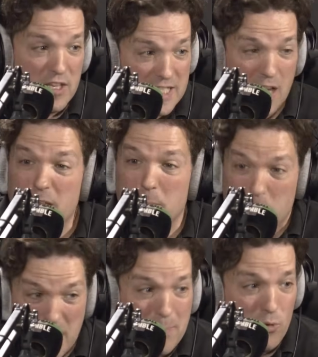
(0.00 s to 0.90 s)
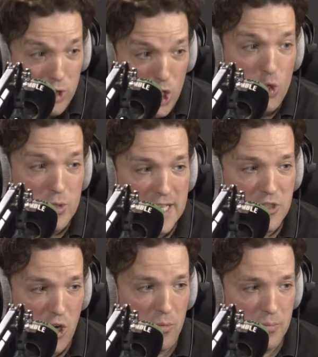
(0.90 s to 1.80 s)
the people lose
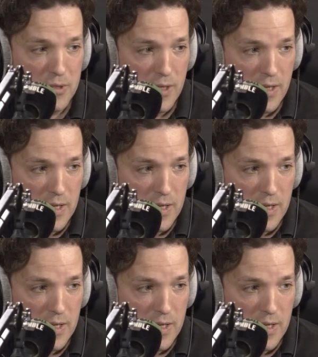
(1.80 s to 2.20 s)
their jobs.